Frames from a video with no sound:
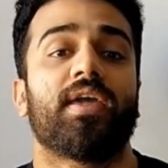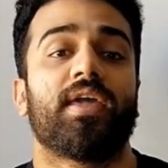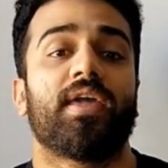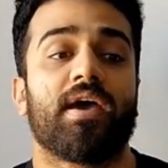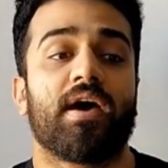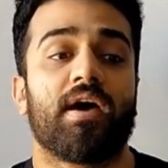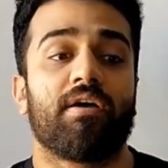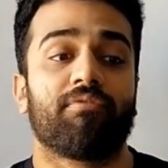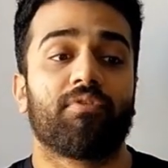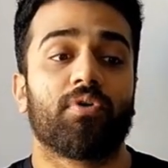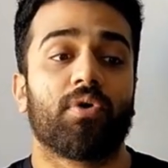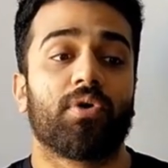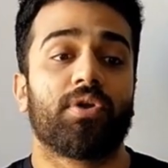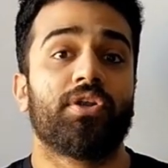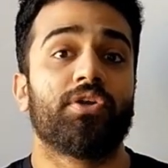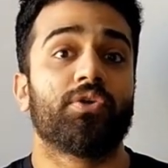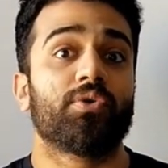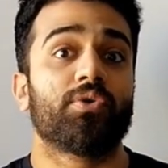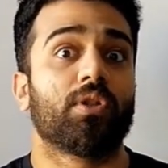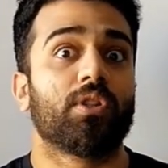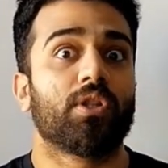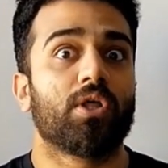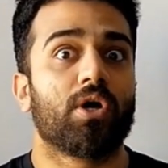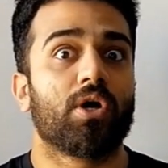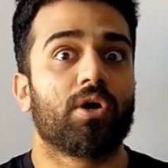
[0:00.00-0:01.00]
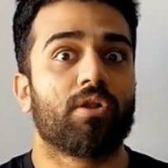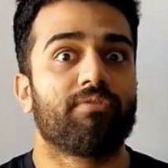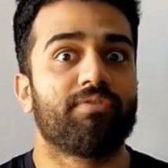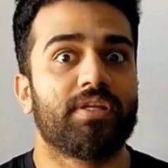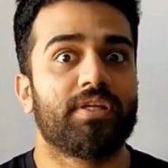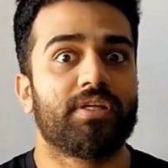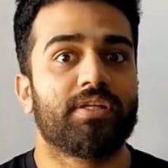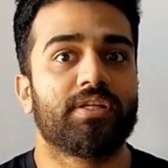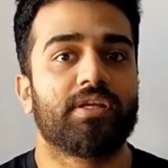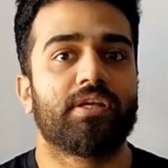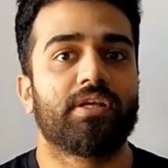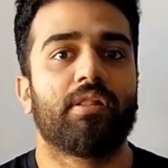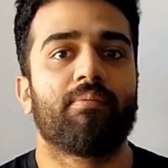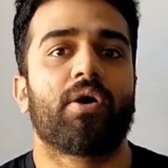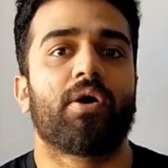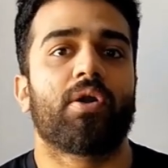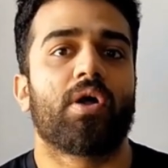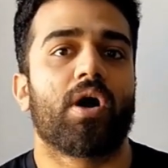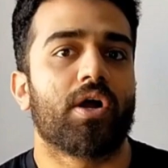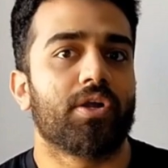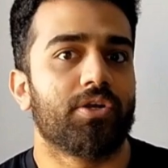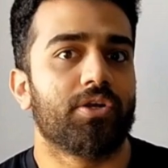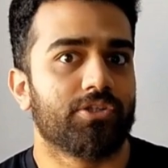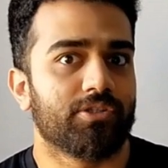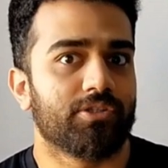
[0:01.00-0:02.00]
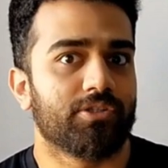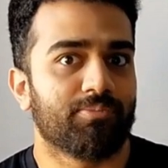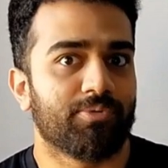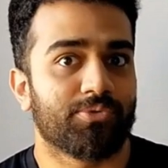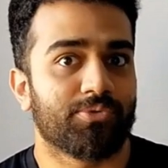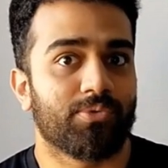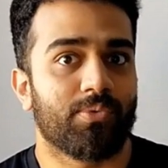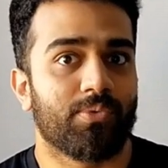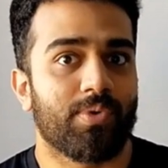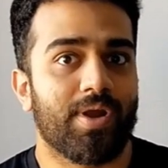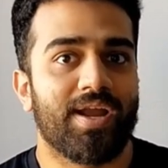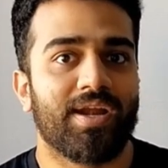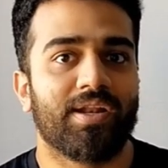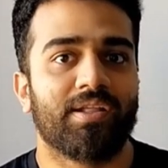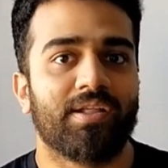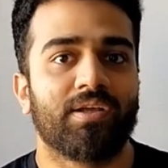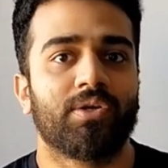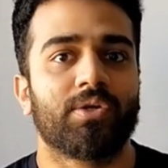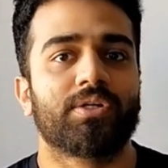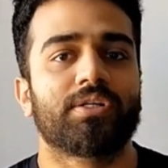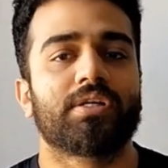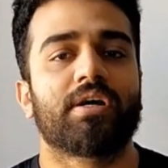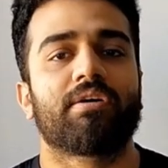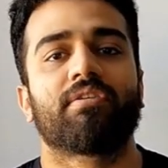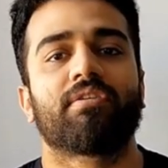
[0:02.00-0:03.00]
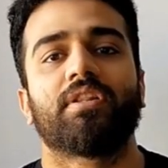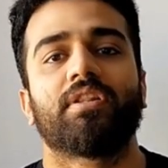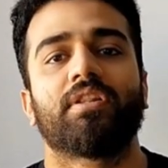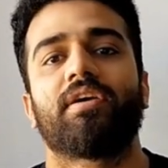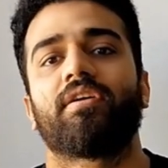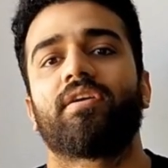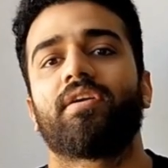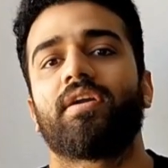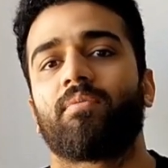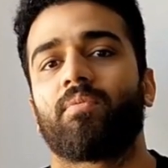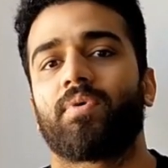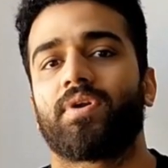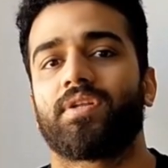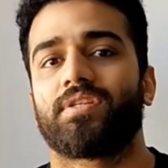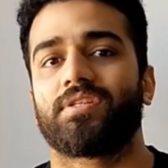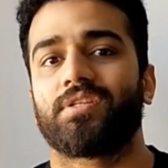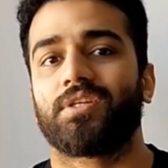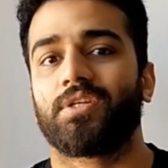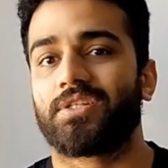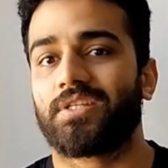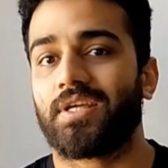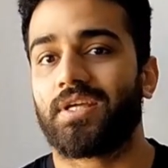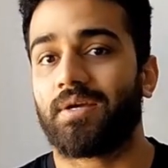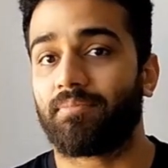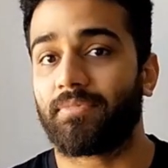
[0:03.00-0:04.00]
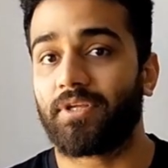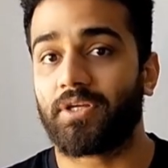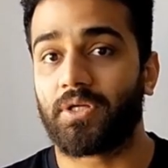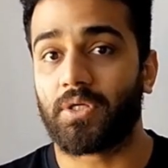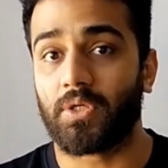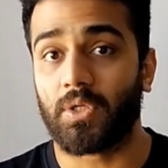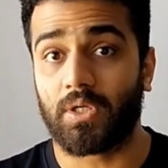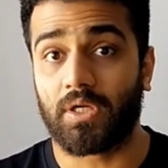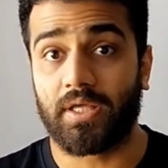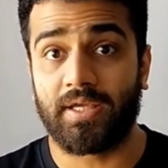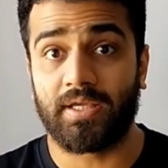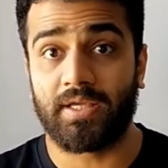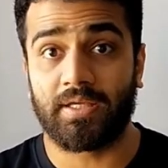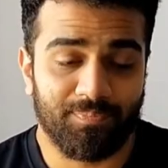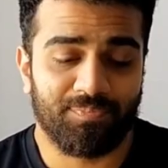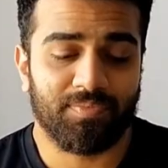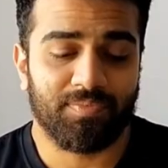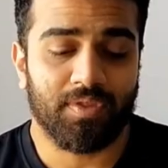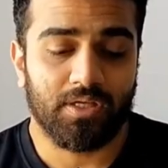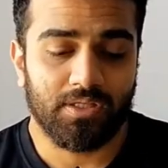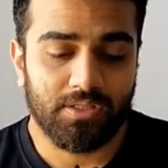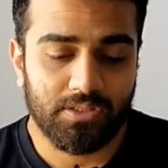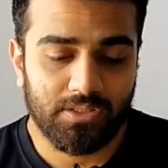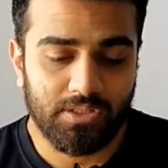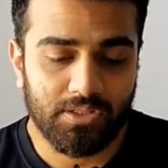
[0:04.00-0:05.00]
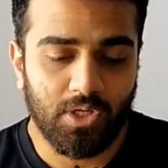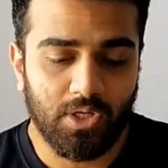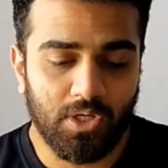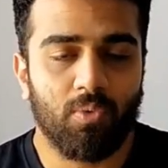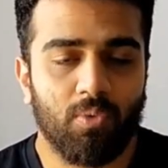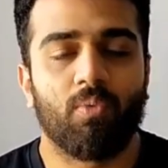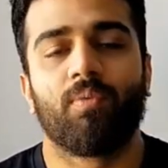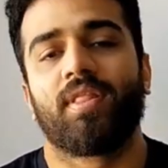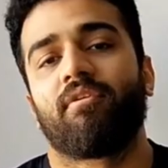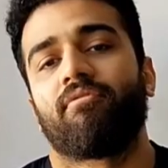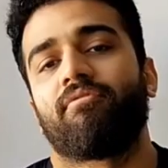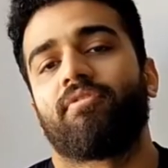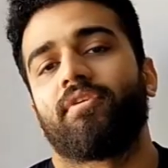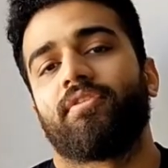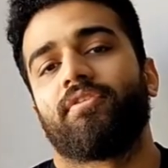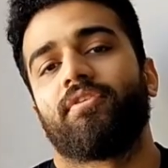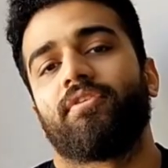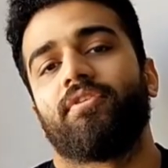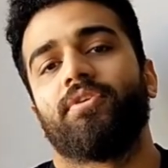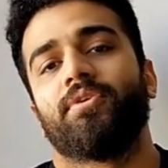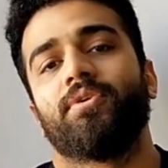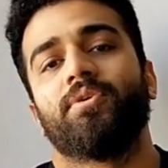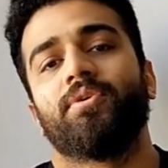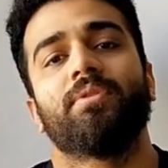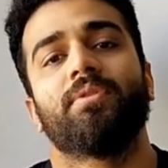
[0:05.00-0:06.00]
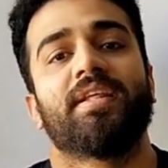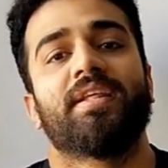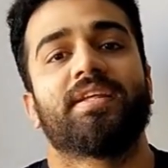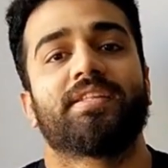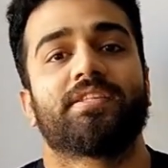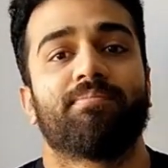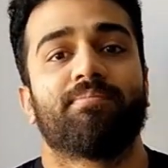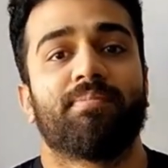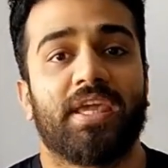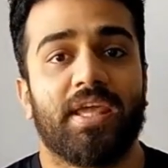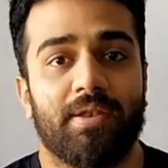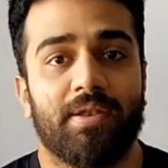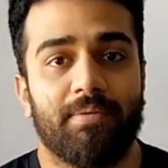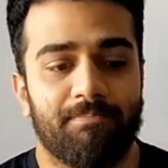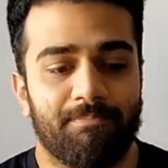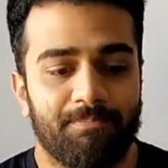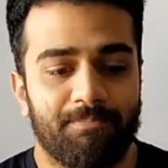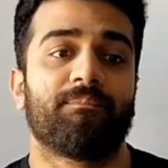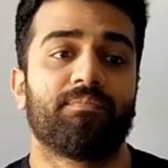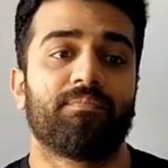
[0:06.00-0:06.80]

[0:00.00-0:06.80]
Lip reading: I've gone into a lot of detail about how you're supposed to write a good cover letter and what does a good template look like. So without further ado, let's begin.